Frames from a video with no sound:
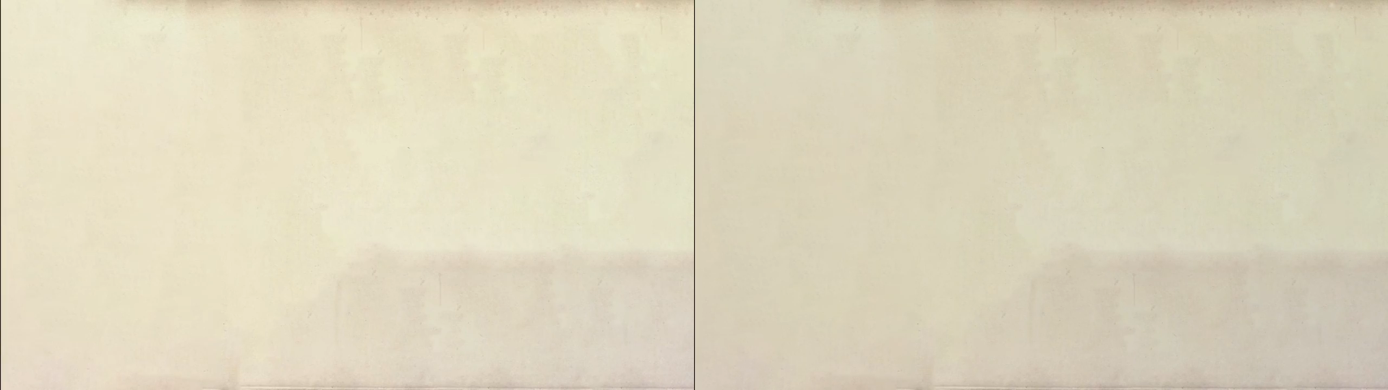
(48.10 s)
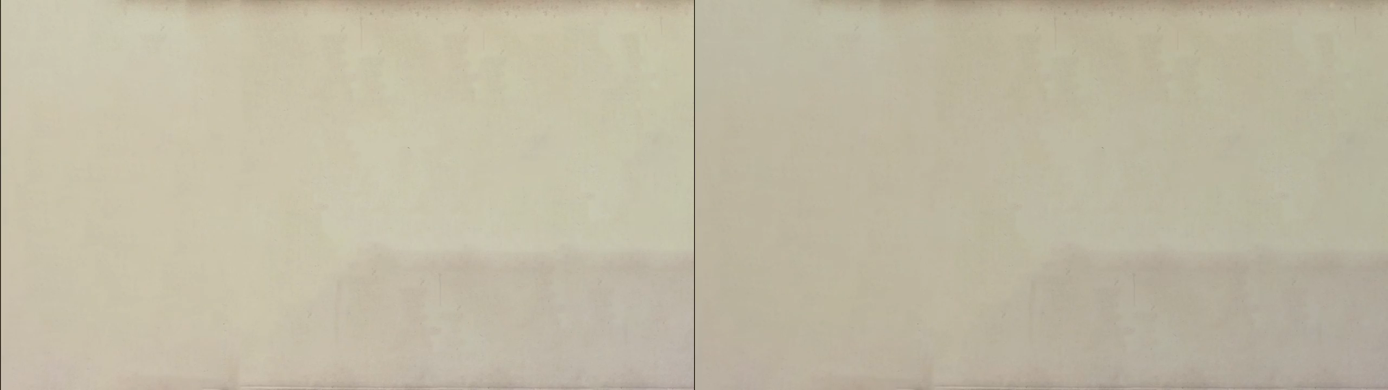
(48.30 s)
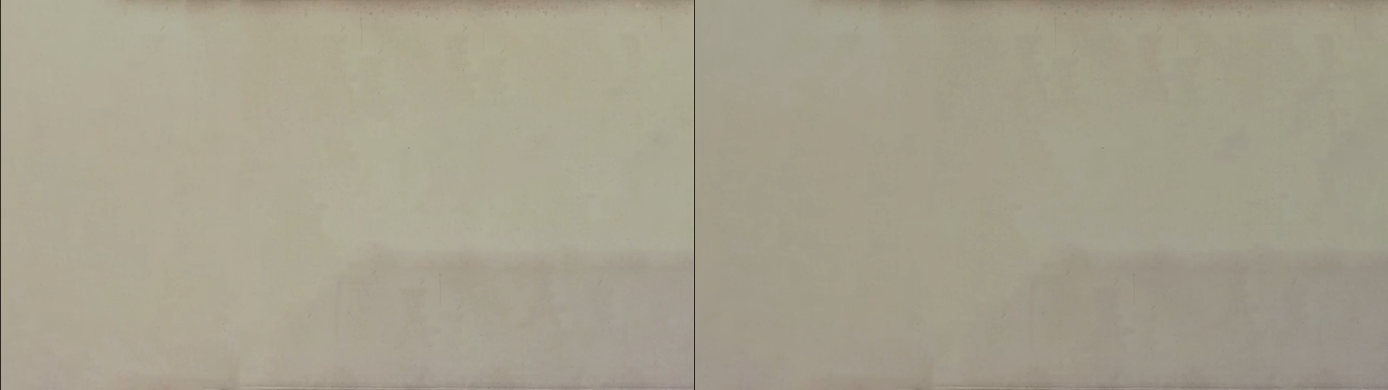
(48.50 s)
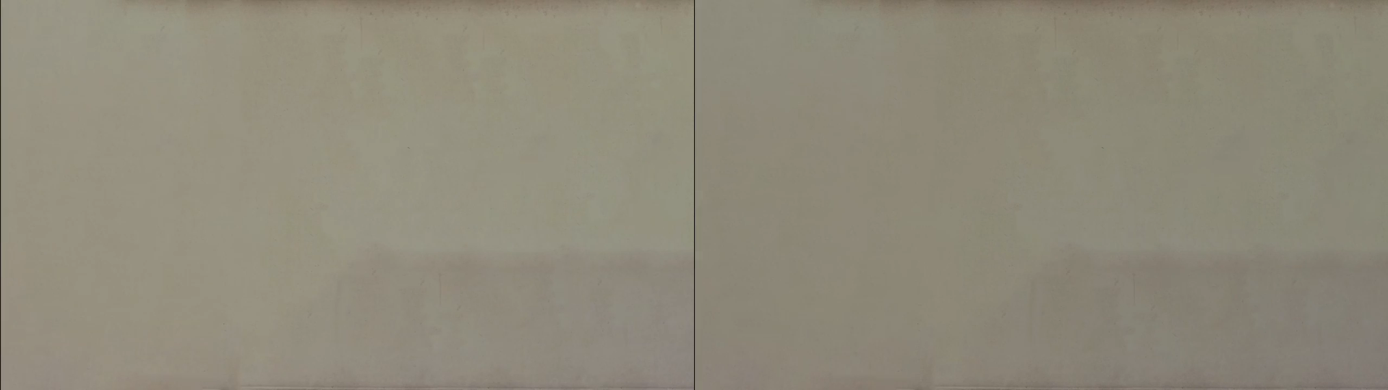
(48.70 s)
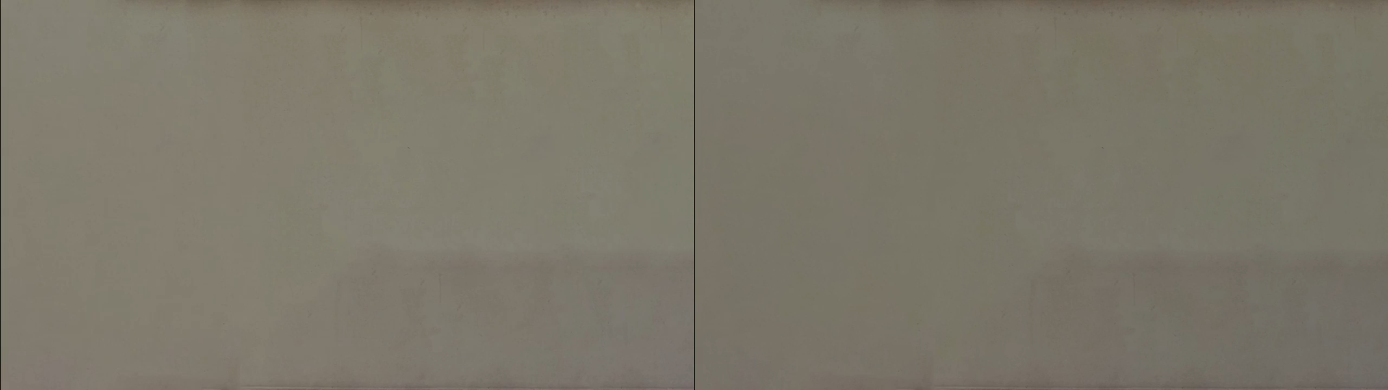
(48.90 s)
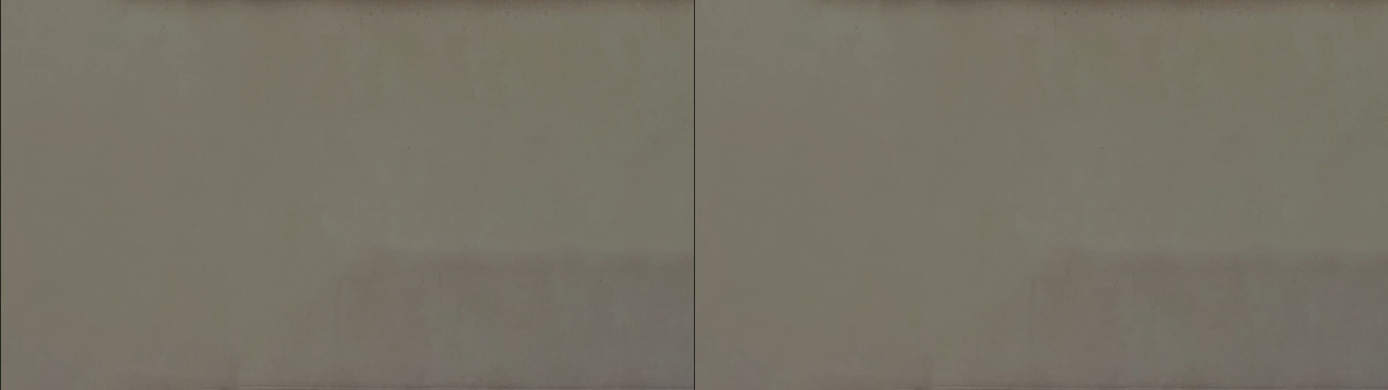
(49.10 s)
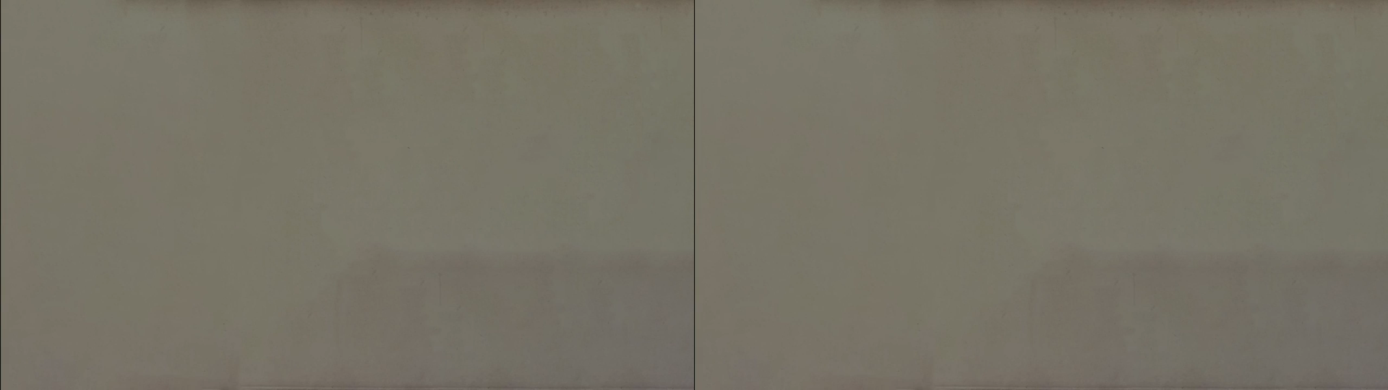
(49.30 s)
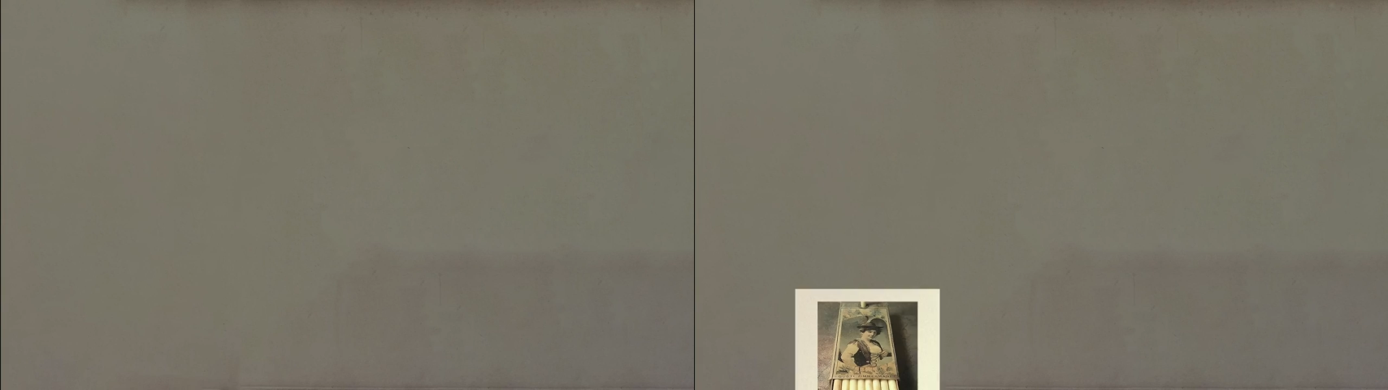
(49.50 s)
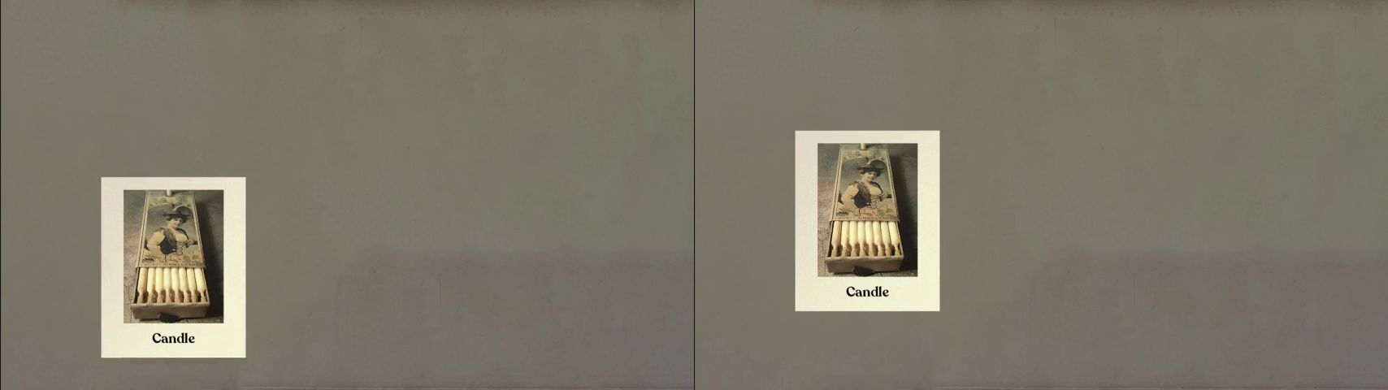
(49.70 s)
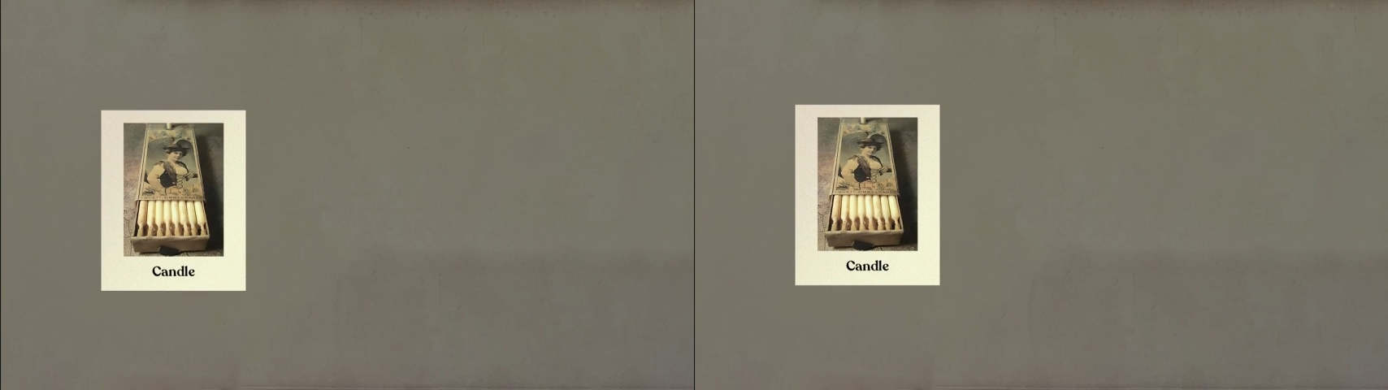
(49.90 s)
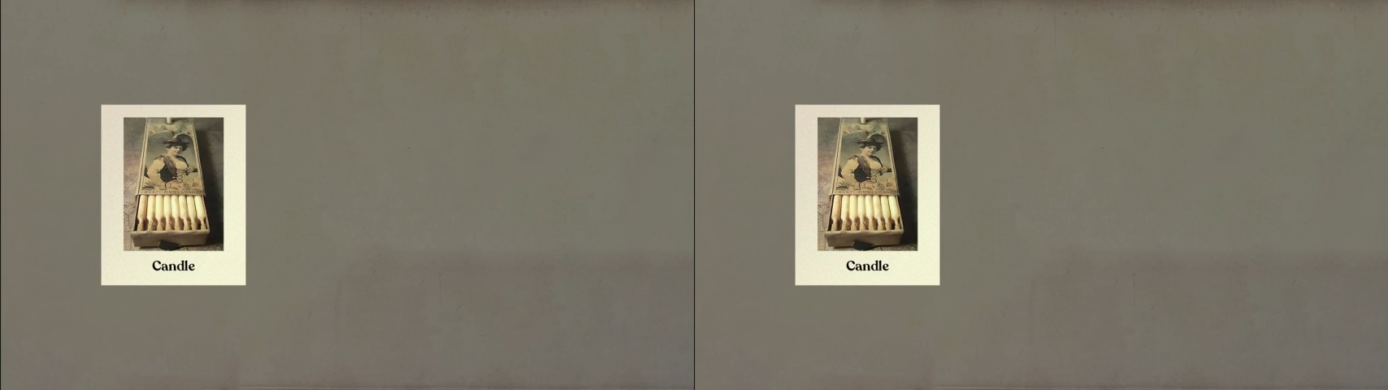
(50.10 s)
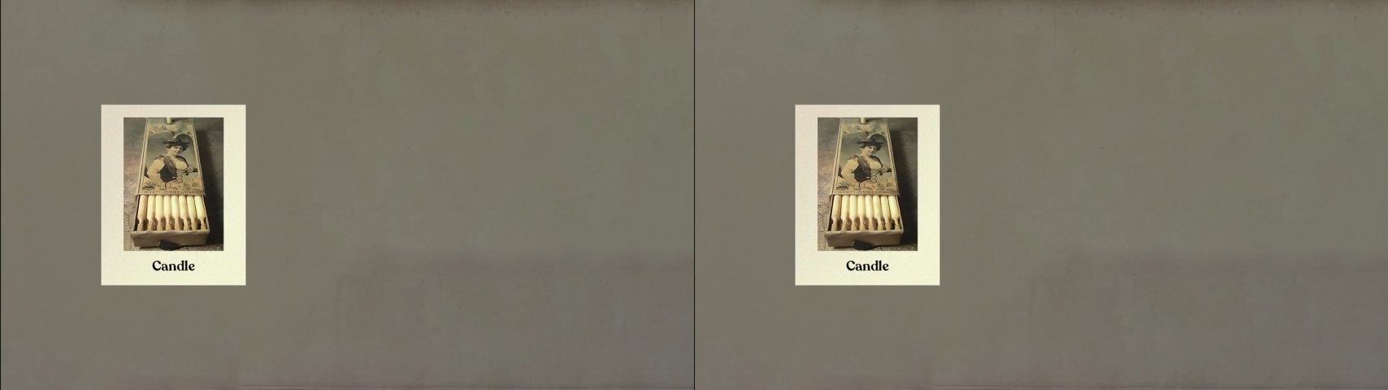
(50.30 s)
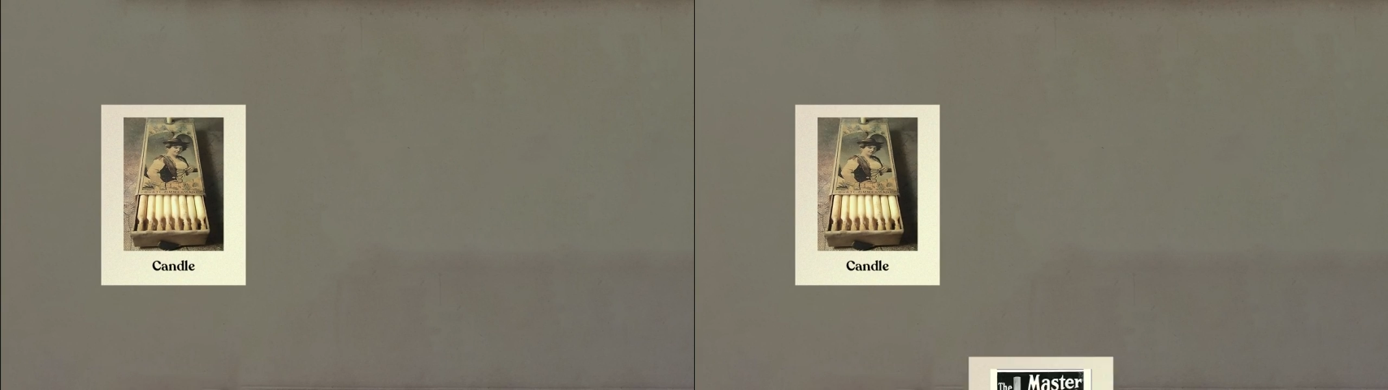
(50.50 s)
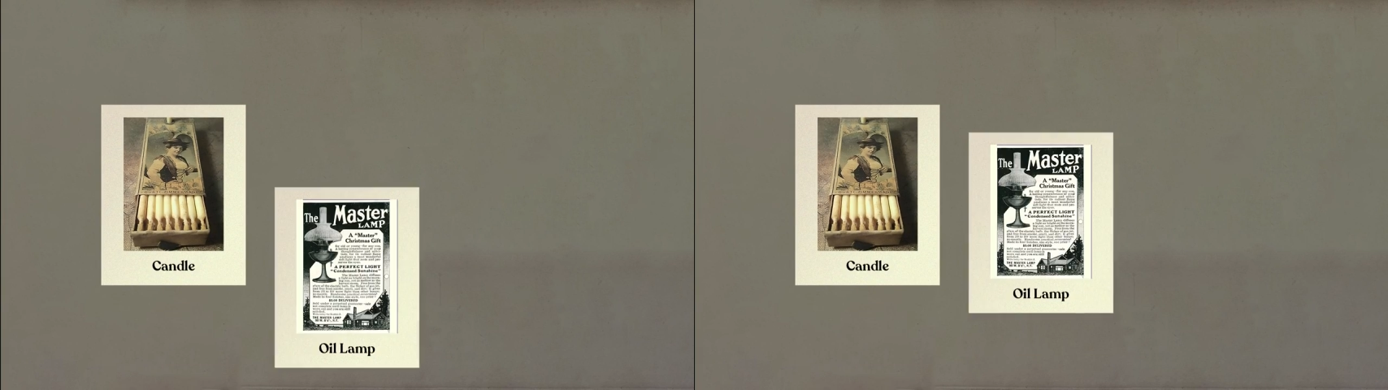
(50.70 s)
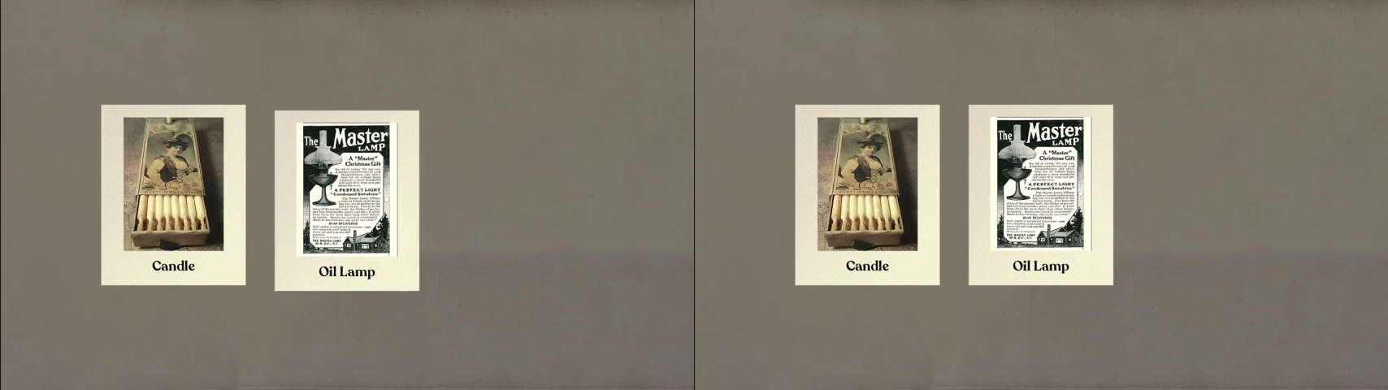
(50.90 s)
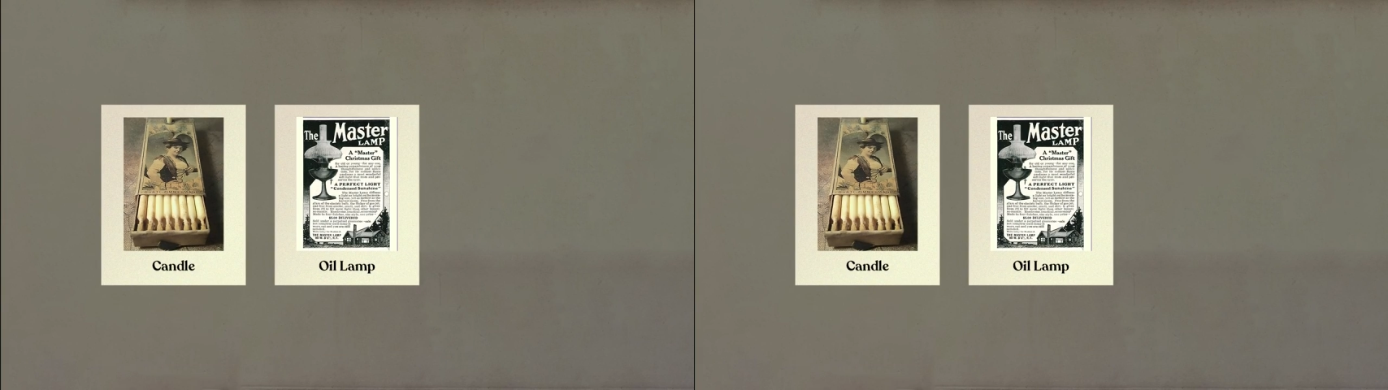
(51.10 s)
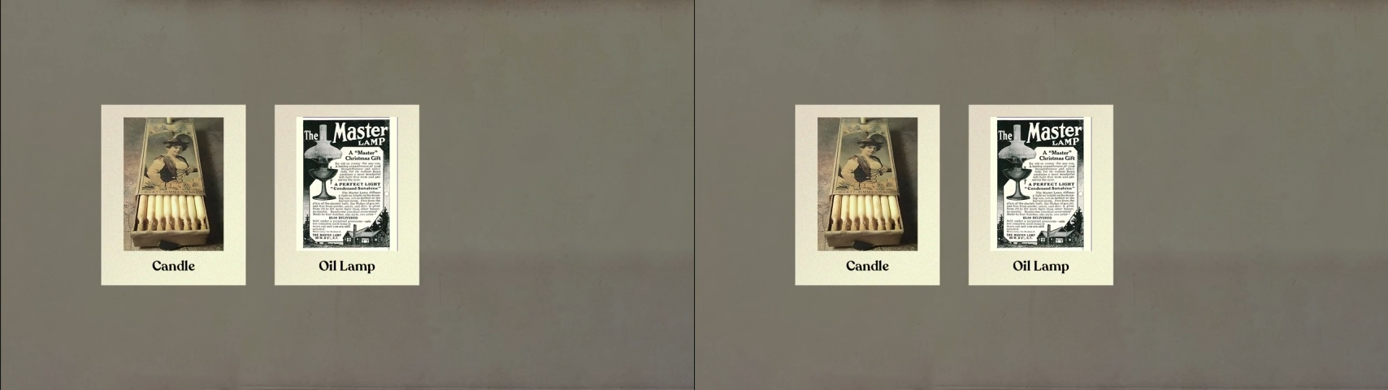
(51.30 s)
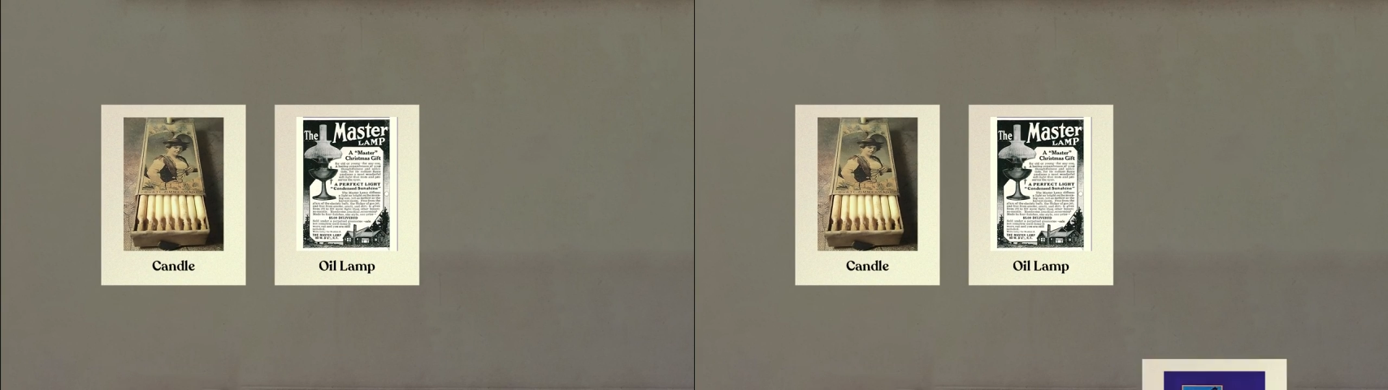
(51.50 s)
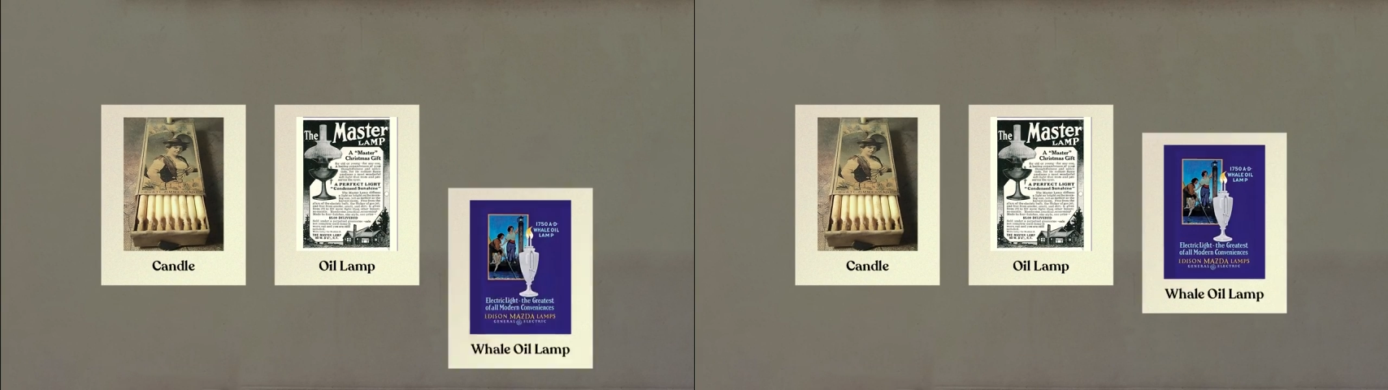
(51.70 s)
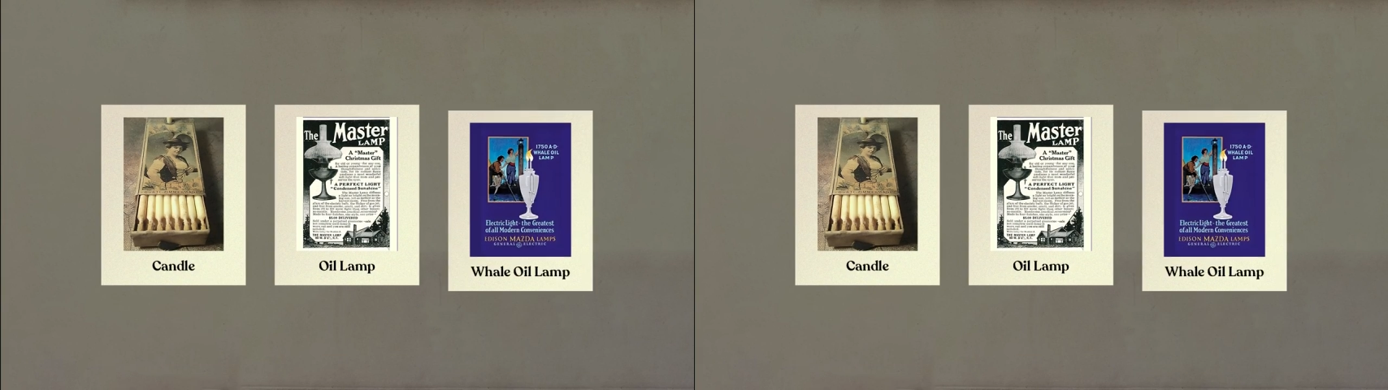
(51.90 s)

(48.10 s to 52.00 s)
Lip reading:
(no speaker visible)